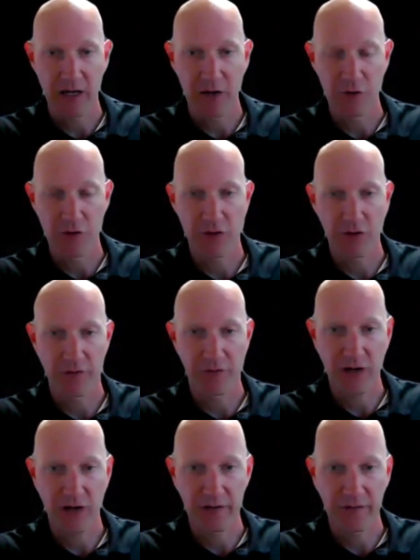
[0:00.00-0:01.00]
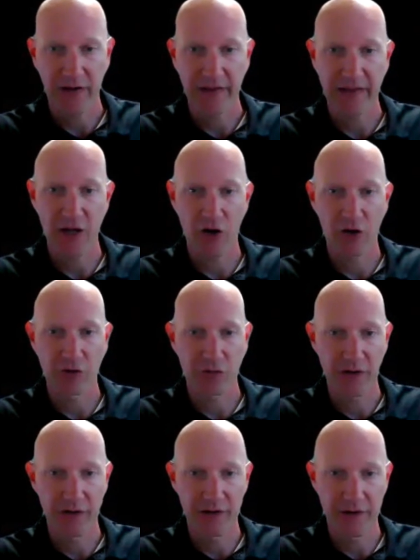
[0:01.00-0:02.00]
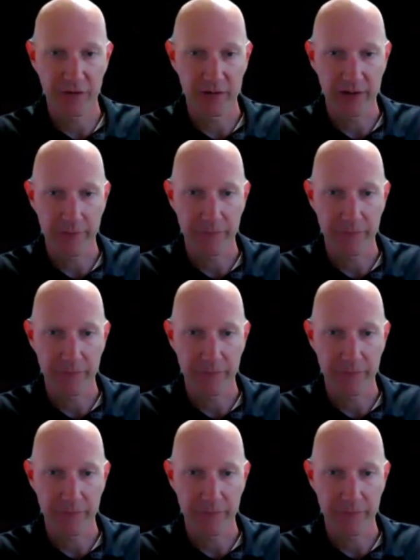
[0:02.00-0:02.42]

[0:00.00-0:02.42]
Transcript: who you're in front of, and they all treat it differently.